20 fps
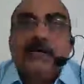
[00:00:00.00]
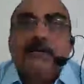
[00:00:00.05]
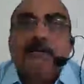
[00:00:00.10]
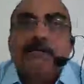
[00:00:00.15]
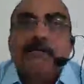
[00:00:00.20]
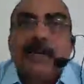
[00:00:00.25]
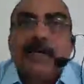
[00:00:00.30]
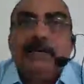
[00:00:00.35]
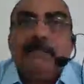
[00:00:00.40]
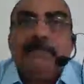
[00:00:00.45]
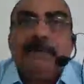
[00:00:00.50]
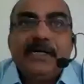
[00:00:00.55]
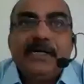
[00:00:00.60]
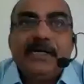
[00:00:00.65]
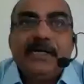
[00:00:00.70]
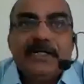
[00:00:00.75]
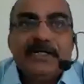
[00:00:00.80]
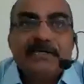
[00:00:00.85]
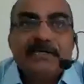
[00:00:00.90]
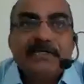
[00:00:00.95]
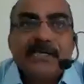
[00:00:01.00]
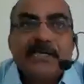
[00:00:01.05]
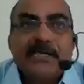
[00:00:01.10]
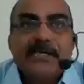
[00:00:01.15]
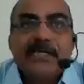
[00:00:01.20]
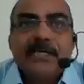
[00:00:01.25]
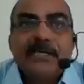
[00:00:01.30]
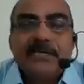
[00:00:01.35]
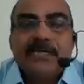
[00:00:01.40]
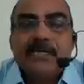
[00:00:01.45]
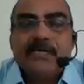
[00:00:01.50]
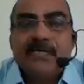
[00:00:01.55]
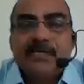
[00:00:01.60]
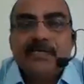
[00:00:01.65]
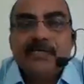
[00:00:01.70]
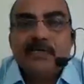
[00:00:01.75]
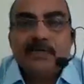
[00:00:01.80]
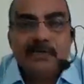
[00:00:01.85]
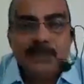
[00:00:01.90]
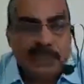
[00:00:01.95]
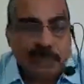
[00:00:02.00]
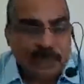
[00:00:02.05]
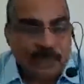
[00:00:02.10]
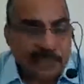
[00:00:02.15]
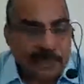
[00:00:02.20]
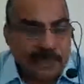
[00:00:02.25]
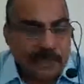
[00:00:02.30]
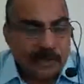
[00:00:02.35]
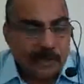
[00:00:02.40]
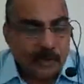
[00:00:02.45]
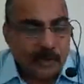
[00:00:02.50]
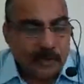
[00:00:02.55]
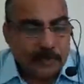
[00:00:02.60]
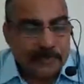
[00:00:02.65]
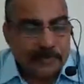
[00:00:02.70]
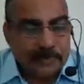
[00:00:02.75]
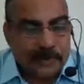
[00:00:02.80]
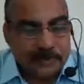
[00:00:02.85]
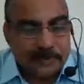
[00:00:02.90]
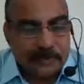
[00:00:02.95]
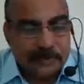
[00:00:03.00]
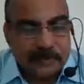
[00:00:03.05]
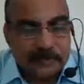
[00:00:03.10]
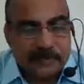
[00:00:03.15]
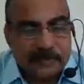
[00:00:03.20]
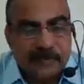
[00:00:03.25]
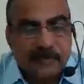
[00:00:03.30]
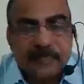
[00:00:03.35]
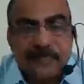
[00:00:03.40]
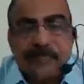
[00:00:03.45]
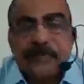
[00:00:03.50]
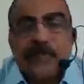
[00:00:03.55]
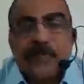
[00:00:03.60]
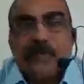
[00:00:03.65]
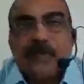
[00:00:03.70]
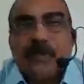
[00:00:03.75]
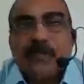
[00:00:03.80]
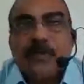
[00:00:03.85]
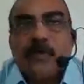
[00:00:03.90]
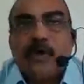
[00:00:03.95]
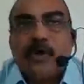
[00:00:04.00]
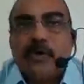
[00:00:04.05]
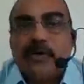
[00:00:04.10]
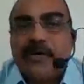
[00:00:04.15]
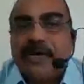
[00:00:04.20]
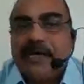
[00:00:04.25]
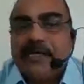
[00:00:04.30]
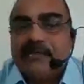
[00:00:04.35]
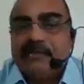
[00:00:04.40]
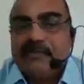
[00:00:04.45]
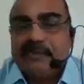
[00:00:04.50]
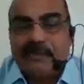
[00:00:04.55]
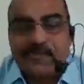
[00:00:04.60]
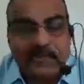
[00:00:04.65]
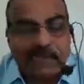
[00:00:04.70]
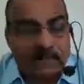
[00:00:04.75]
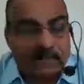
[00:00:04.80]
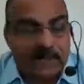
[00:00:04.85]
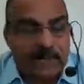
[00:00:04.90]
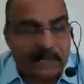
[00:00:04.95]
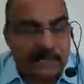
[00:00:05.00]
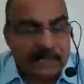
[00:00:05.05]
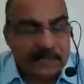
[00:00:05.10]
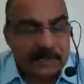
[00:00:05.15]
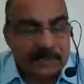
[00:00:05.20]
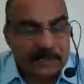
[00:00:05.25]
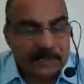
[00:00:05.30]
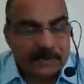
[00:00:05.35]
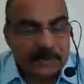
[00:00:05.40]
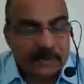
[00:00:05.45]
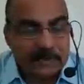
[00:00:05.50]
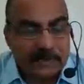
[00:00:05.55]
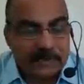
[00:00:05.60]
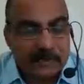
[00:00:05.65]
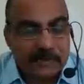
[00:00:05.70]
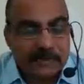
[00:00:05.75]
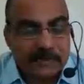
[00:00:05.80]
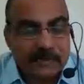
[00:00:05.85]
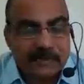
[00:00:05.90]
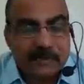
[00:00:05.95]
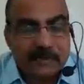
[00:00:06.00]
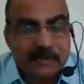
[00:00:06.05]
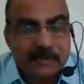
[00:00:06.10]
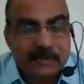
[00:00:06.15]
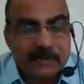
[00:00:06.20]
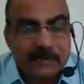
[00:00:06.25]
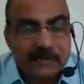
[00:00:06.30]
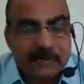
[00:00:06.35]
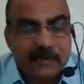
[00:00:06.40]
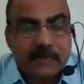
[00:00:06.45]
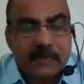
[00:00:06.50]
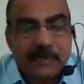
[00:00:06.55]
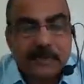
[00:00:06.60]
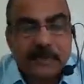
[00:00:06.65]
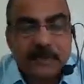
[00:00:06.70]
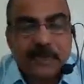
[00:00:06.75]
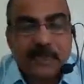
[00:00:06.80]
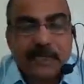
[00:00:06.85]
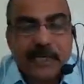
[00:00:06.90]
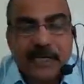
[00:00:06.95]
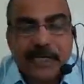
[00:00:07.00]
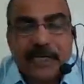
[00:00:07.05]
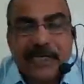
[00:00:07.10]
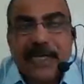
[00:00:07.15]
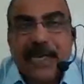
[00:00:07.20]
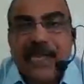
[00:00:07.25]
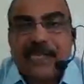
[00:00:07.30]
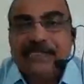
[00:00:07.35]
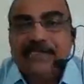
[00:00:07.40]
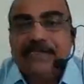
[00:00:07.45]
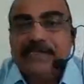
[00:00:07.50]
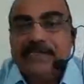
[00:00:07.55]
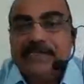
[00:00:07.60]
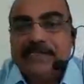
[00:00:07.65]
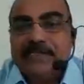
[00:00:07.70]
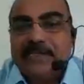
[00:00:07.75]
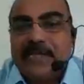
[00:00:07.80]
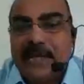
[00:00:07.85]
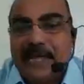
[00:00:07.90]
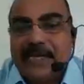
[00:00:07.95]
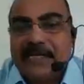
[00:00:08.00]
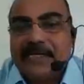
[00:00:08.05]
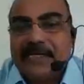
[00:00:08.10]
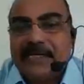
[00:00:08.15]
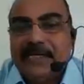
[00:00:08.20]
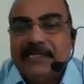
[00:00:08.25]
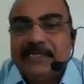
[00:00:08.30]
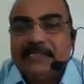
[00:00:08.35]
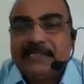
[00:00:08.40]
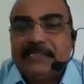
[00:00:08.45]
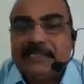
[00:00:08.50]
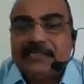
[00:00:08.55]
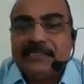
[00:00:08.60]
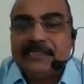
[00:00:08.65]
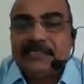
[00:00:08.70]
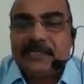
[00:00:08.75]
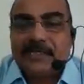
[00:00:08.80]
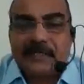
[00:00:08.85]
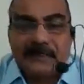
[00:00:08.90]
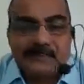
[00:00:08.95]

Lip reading: mud getting into the ropes, contact with chemicals like acids, alkalis, etc.